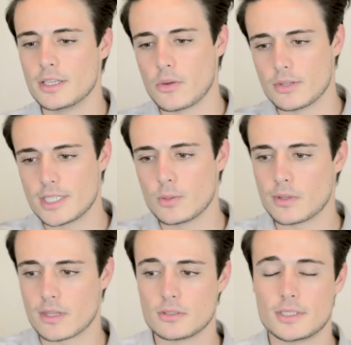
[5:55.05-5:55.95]
you can see what
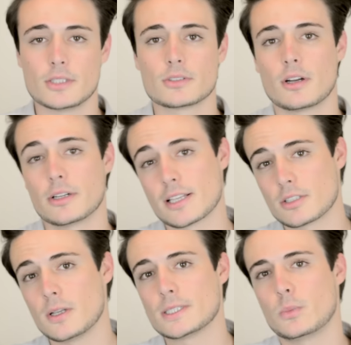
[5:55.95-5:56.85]
those deals are and that's
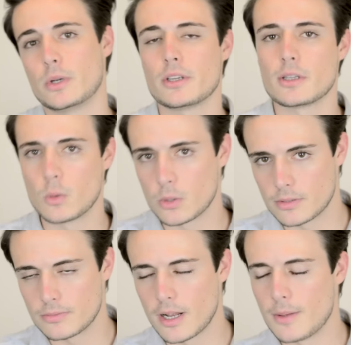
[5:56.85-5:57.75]
also where you can order
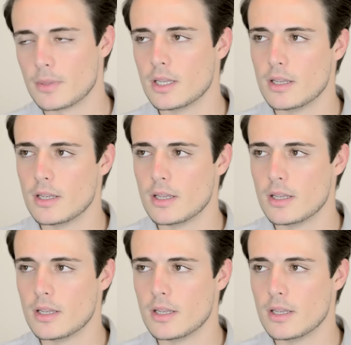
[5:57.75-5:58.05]
from.